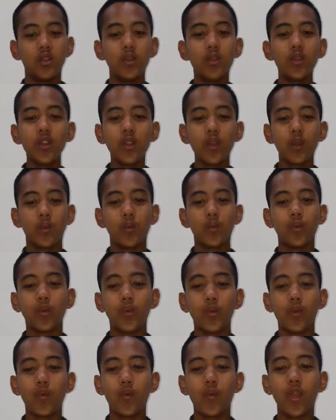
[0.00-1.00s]
Do you know
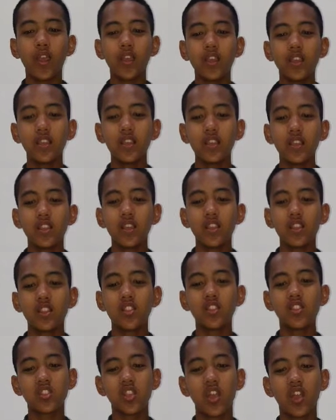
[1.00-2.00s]
why
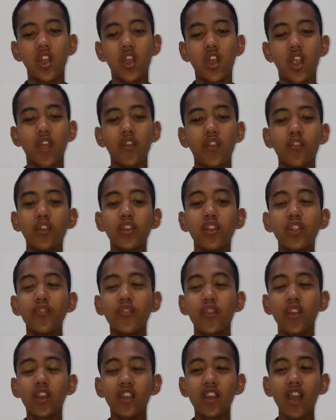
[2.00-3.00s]
the stars have
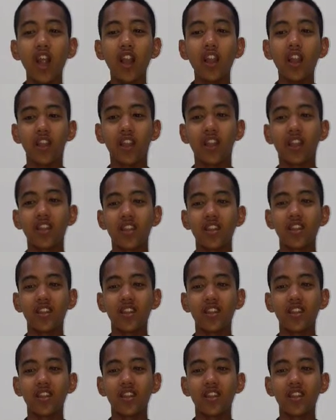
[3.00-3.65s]
different color?